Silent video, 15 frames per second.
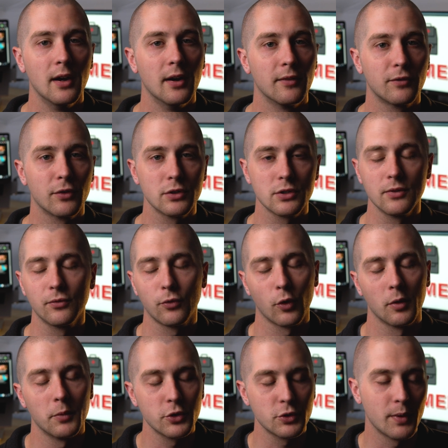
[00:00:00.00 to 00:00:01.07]
First and
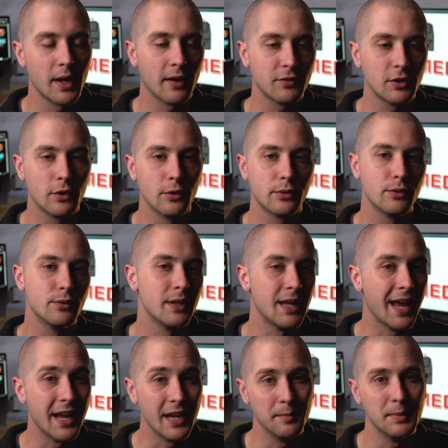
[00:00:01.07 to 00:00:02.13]
foremost, we have to go through the
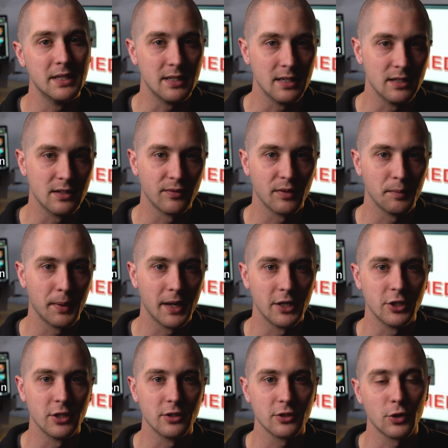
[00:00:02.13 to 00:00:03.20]
ABCs of the
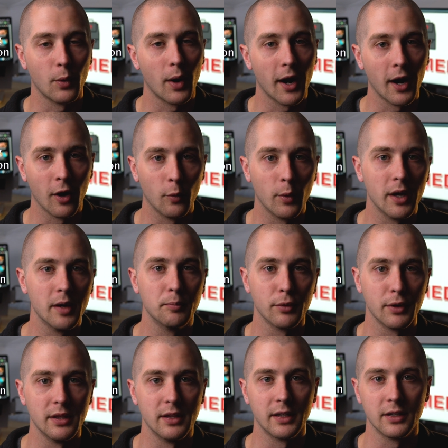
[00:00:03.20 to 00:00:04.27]
patient, so airway,
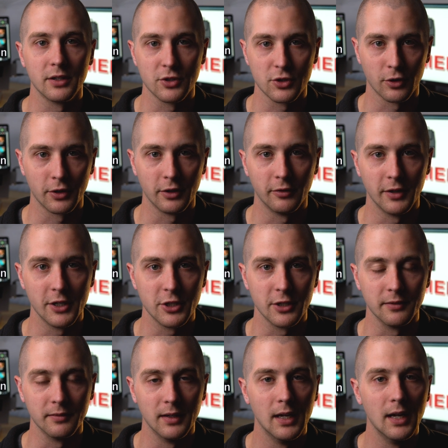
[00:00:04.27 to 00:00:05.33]
breathing, and circulation.